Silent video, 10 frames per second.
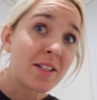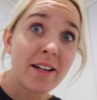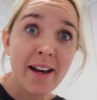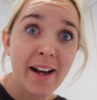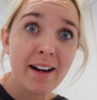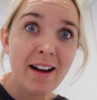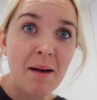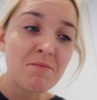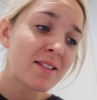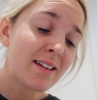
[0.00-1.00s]
Today,
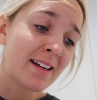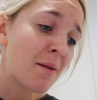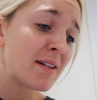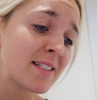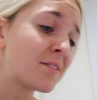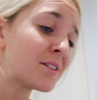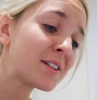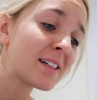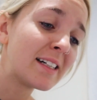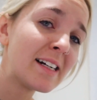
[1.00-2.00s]
I'm just gonna get myself
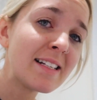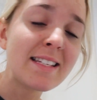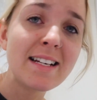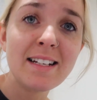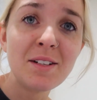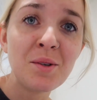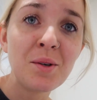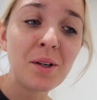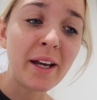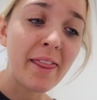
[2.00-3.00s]
organized and
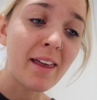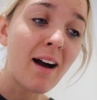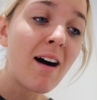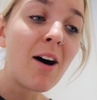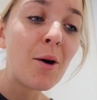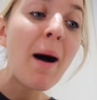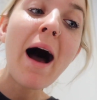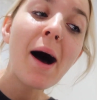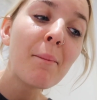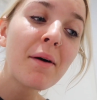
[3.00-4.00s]
get the Calm
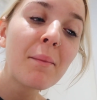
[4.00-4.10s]
app